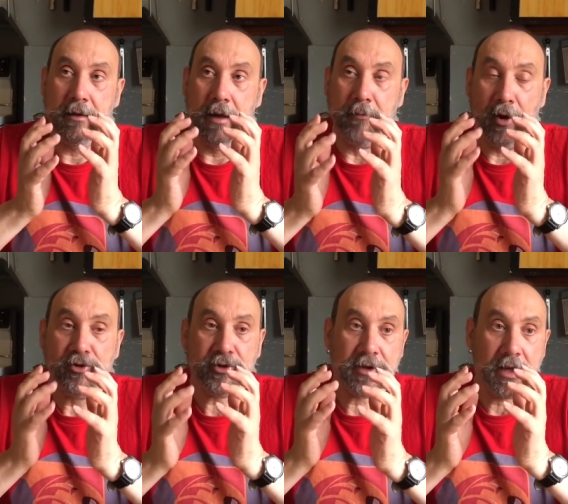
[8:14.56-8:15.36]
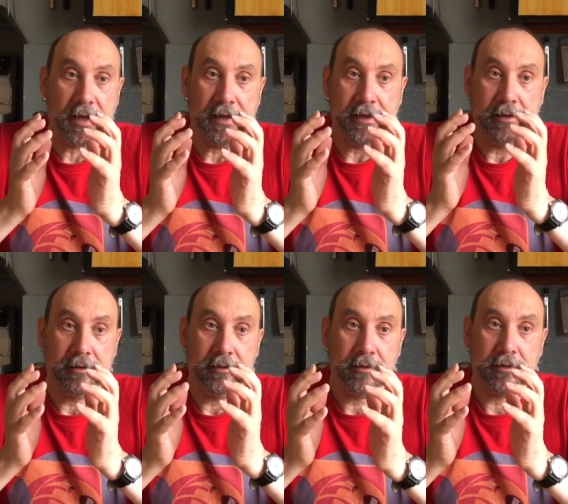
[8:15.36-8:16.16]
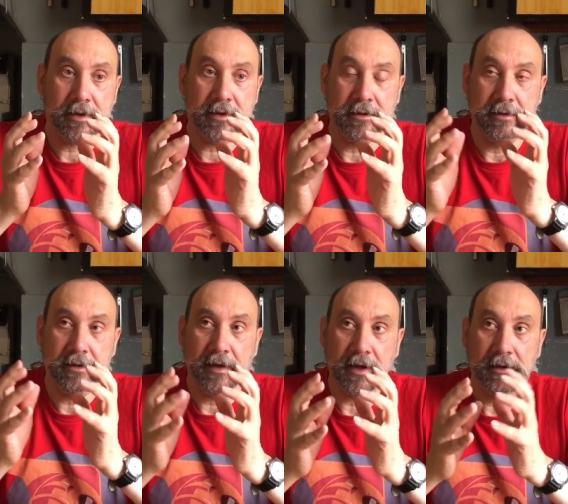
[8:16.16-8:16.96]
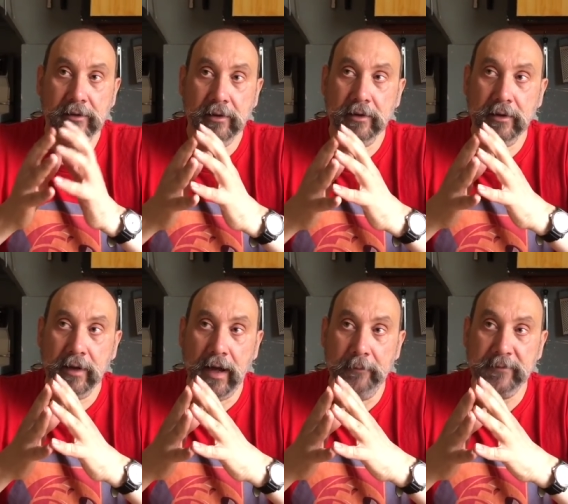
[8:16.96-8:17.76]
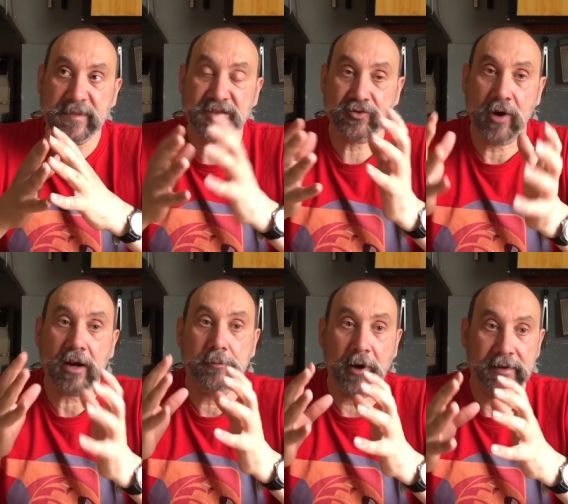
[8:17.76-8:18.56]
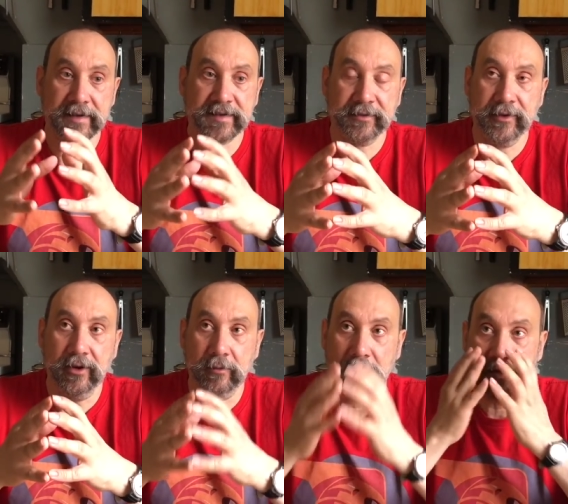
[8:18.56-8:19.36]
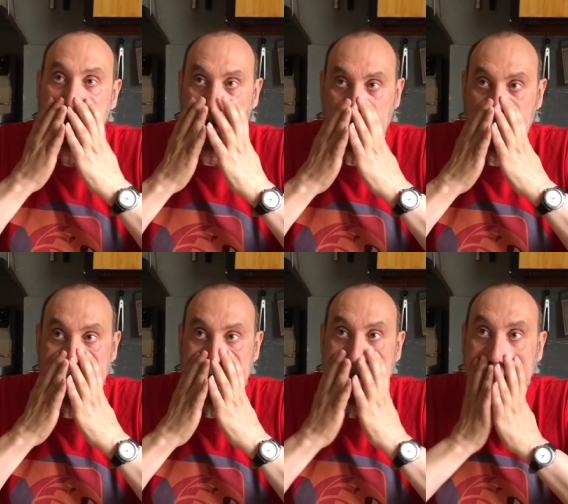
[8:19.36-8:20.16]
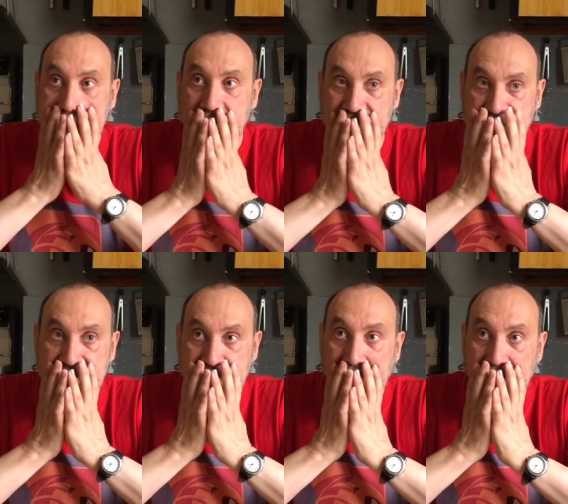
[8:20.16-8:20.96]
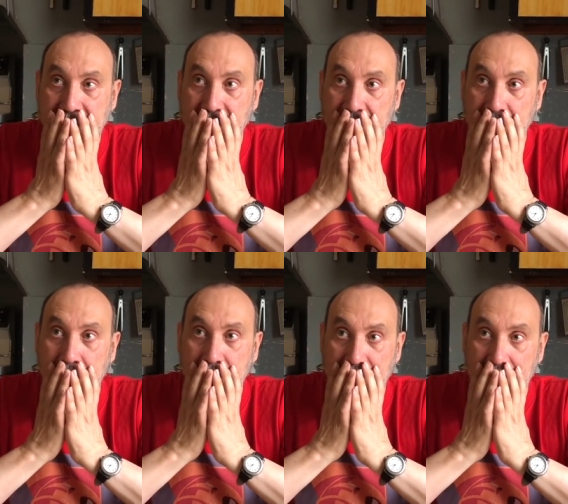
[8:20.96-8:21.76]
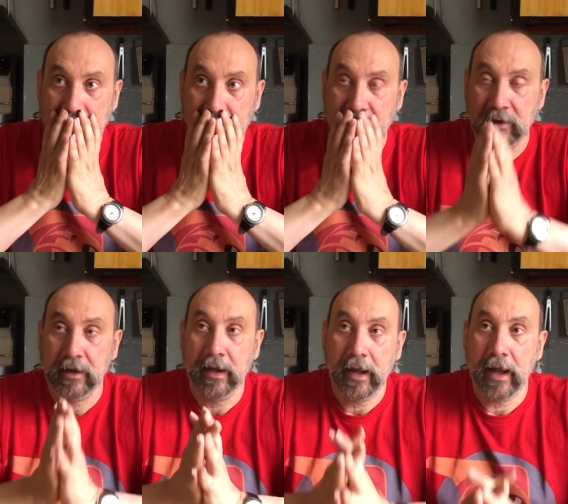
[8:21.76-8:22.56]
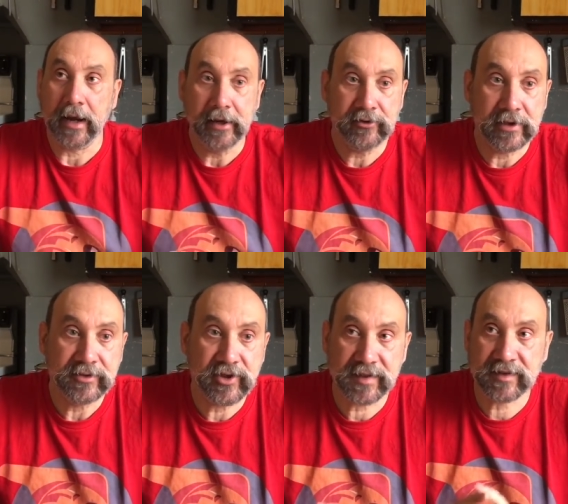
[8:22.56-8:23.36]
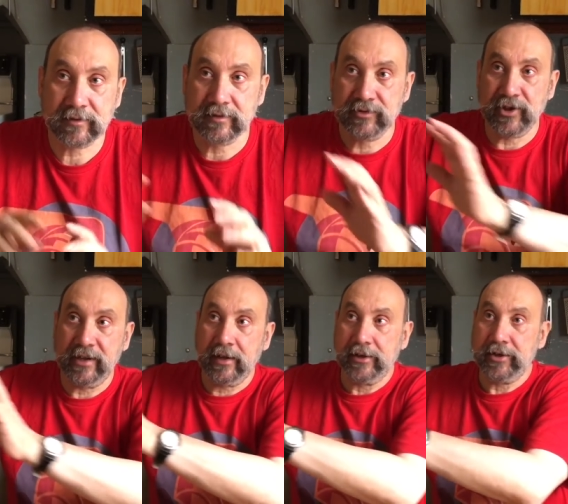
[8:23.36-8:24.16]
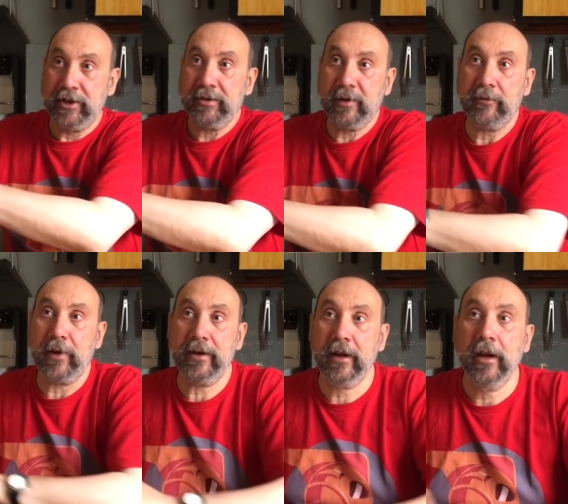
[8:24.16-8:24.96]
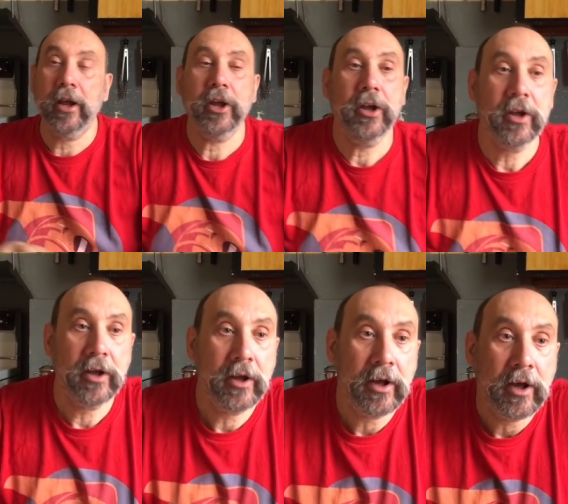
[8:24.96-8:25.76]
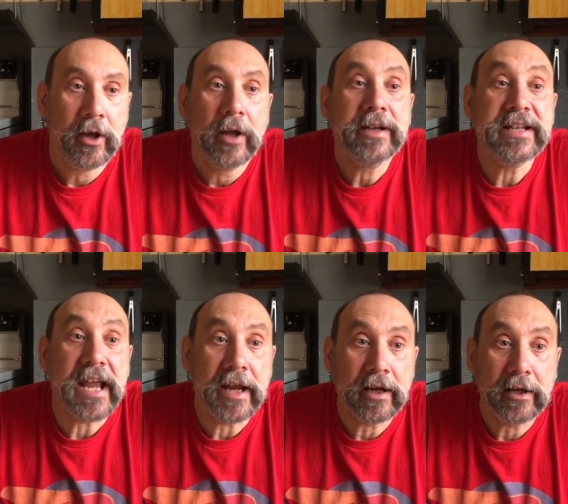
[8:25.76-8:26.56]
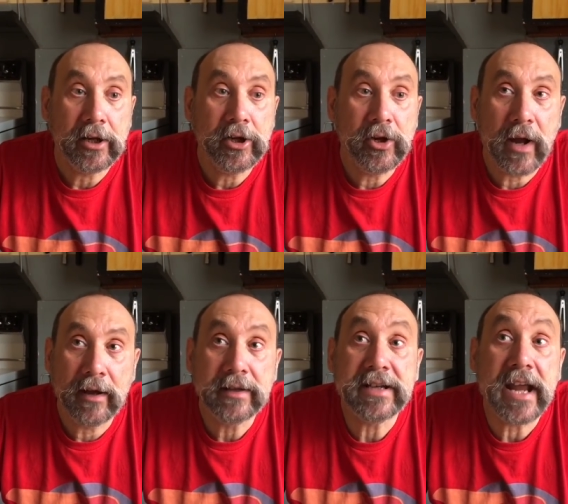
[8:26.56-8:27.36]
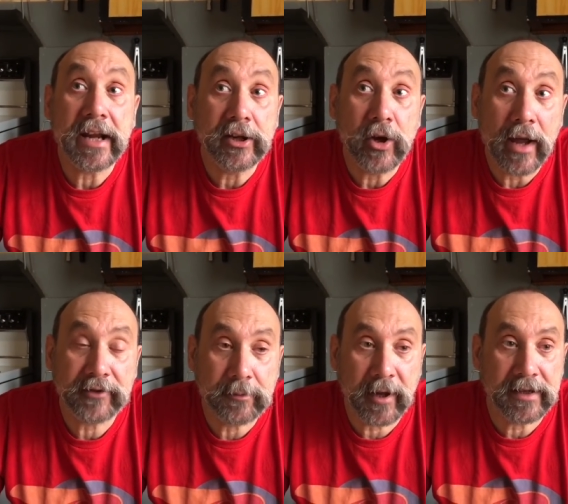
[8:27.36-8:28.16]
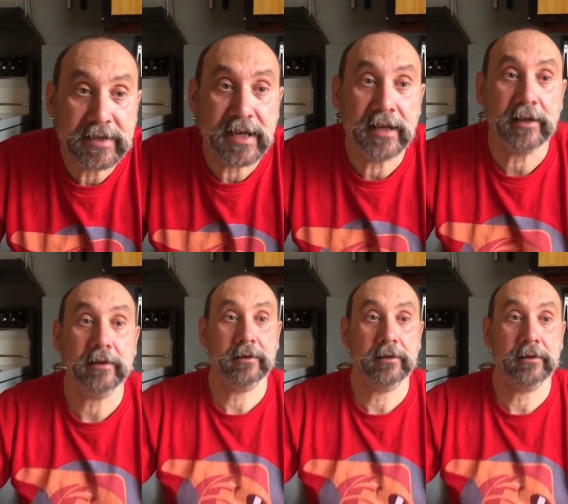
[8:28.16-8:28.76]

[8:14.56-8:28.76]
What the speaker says: emotionally, you know, struck by this film. I was like in tears. I was just sitting there going, "Oh my God, oh my God." And Adrian just gently turned to me and went, Deng, you have to paint Deng.